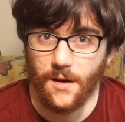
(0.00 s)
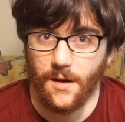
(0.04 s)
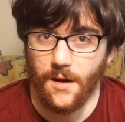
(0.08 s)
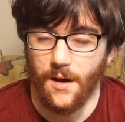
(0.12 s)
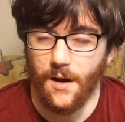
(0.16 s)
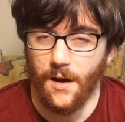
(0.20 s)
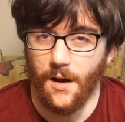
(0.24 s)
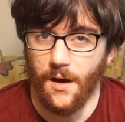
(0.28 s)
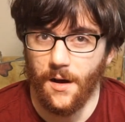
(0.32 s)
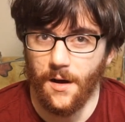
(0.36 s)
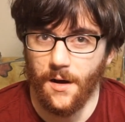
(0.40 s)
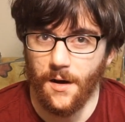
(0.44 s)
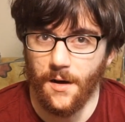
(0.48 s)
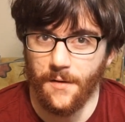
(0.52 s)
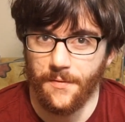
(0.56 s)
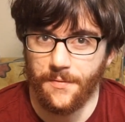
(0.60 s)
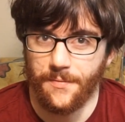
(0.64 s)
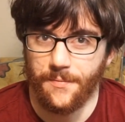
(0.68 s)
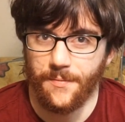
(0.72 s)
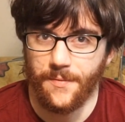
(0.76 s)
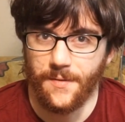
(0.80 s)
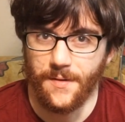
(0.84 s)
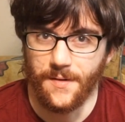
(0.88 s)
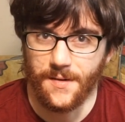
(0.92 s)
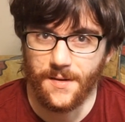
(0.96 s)
Her
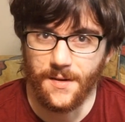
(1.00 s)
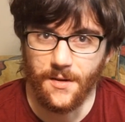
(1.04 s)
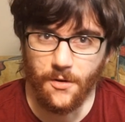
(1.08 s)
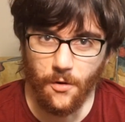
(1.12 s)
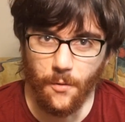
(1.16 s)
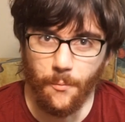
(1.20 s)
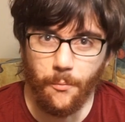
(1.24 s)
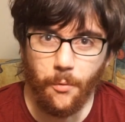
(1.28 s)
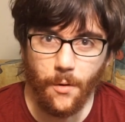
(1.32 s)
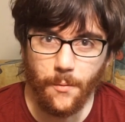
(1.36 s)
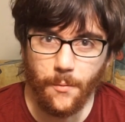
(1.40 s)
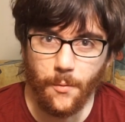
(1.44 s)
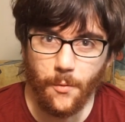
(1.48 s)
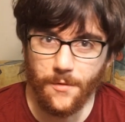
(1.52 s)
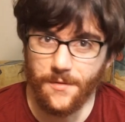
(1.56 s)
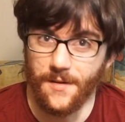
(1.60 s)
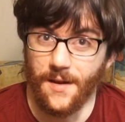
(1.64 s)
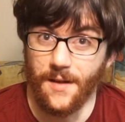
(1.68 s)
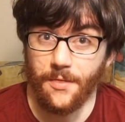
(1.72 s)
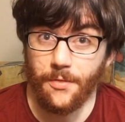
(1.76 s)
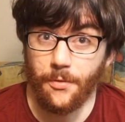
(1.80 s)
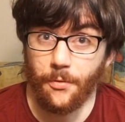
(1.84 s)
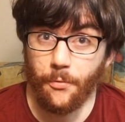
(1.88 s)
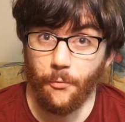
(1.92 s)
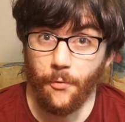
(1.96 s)
appointment was
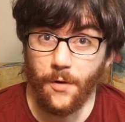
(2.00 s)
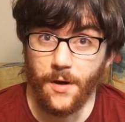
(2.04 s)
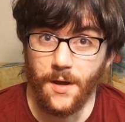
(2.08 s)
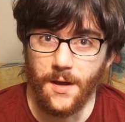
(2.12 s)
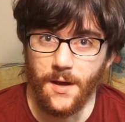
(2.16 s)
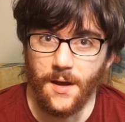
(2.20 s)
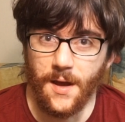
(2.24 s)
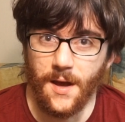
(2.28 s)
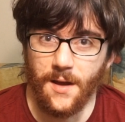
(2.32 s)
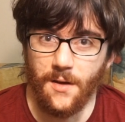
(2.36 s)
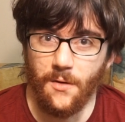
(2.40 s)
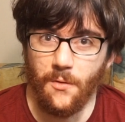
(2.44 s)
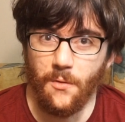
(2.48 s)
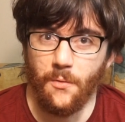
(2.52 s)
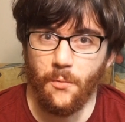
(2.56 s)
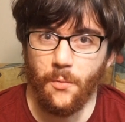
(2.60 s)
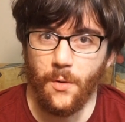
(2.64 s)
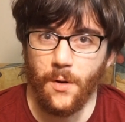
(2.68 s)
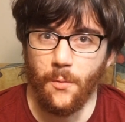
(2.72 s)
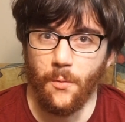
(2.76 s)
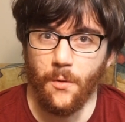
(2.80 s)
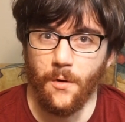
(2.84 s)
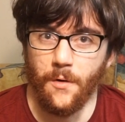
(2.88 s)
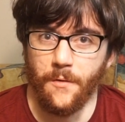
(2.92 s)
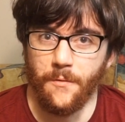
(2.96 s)
at 3, and
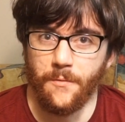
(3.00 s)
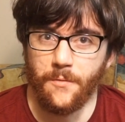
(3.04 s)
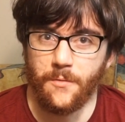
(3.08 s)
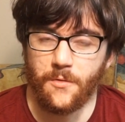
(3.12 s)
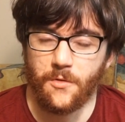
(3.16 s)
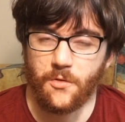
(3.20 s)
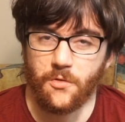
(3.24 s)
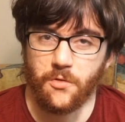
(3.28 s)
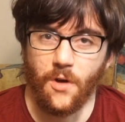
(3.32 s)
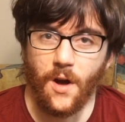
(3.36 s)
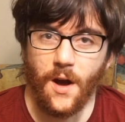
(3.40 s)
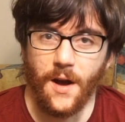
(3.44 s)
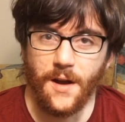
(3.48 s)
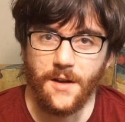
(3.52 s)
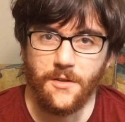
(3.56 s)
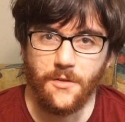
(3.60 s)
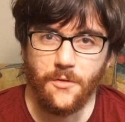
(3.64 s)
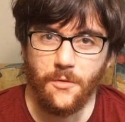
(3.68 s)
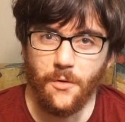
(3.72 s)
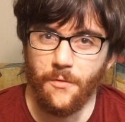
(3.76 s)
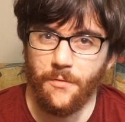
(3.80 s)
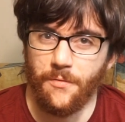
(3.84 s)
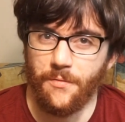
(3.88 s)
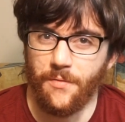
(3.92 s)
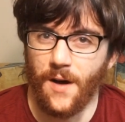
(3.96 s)
we were trying
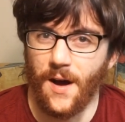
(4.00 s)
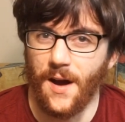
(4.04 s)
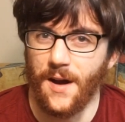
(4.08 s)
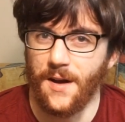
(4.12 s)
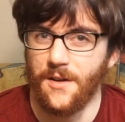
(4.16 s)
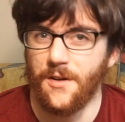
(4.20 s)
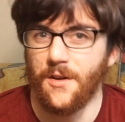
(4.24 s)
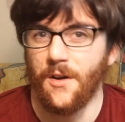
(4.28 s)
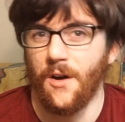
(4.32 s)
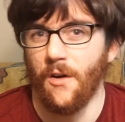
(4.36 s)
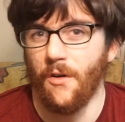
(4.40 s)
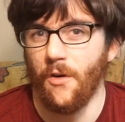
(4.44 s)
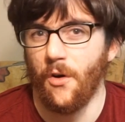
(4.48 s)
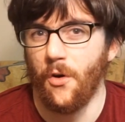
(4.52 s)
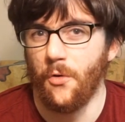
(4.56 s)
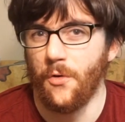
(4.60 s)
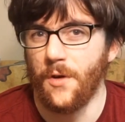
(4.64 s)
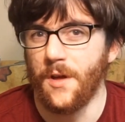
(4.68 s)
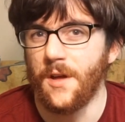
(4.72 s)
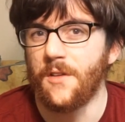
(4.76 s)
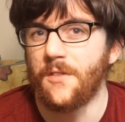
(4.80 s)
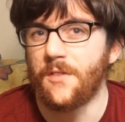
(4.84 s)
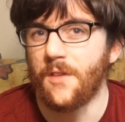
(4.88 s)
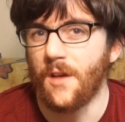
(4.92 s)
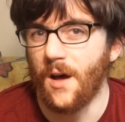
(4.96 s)
to find our own
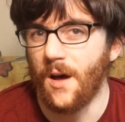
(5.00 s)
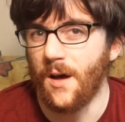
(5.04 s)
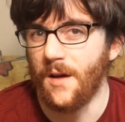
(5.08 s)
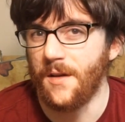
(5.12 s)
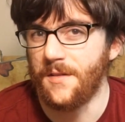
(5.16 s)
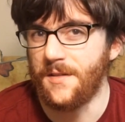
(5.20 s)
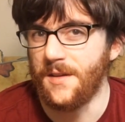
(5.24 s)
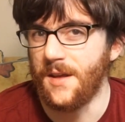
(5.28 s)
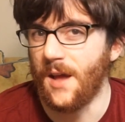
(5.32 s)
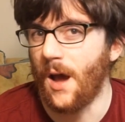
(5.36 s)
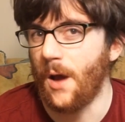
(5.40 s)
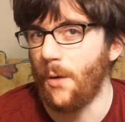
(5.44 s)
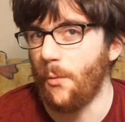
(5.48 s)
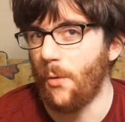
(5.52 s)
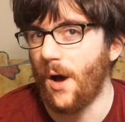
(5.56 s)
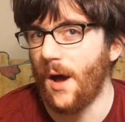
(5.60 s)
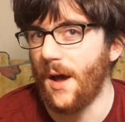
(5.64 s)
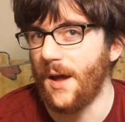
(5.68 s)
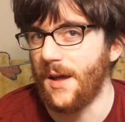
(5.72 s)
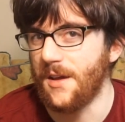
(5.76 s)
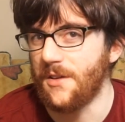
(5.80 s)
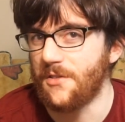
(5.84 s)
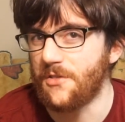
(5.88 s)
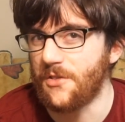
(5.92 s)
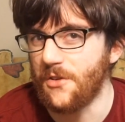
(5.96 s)

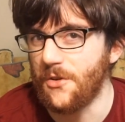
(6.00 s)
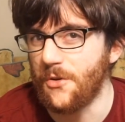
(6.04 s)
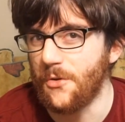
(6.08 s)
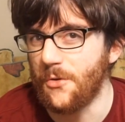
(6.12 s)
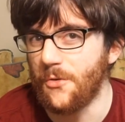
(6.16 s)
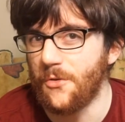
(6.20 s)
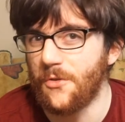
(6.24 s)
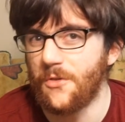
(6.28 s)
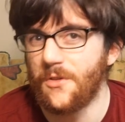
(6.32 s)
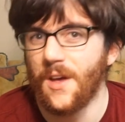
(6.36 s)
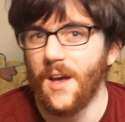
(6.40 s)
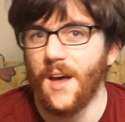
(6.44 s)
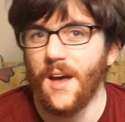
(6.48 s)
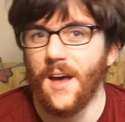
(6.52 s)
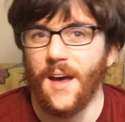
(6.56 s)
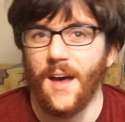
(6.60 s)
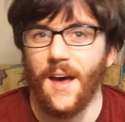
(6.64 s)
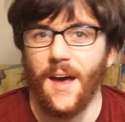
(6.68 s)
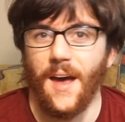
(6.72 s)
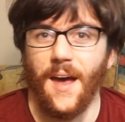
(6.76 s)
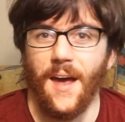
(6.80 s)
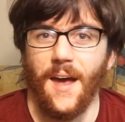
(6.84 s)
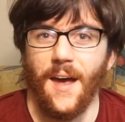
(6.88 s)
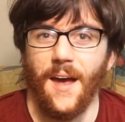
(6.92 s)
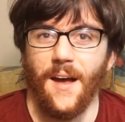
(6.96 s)
DIY issues
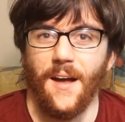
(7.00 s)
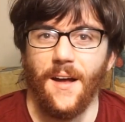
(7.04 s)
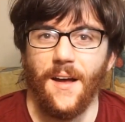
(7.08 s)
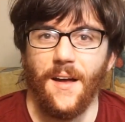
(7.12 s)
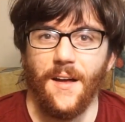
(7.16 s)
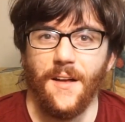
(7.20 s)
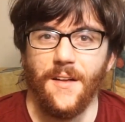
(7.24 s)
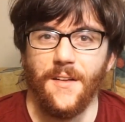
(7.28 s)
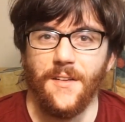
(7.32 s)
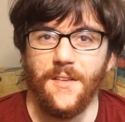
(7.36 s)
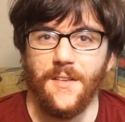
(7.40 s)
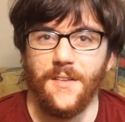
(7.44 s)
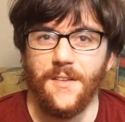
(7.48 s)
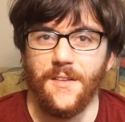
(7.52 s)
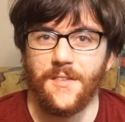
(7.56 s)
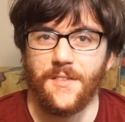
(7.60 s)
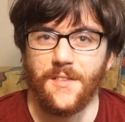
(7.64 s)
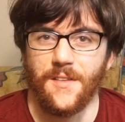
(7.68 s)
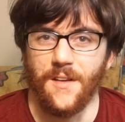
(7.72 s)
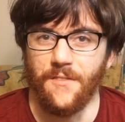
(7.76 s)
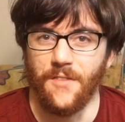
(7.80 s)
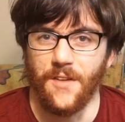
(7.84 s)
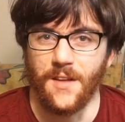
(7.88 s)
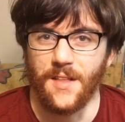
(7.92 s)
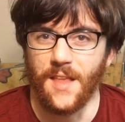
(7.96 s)
and
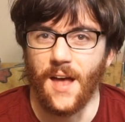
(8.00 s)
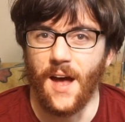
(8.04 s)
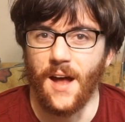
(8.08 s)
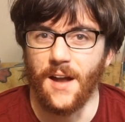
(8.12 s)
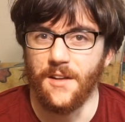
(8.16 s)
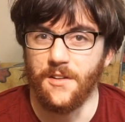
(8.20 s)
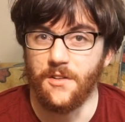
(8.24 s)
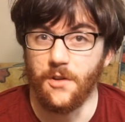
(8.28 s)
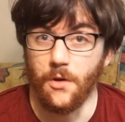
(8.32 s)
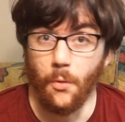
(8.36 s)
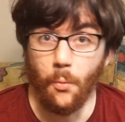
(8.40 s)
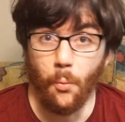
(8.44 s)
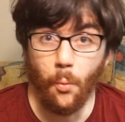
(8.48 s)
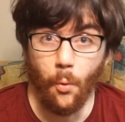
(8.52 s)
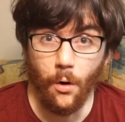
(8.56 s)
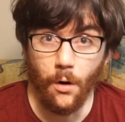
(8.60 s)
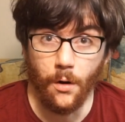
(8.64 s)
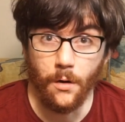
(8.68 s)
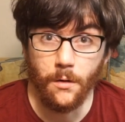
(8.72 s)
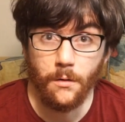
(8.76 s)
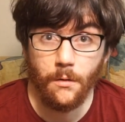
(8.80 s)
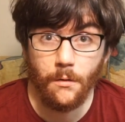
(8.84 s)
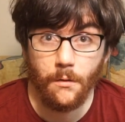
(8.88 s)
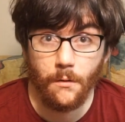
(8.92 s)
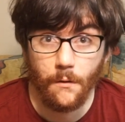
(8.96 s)
stuff like that until
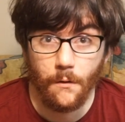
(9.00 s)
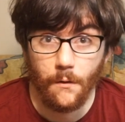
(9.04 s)
1.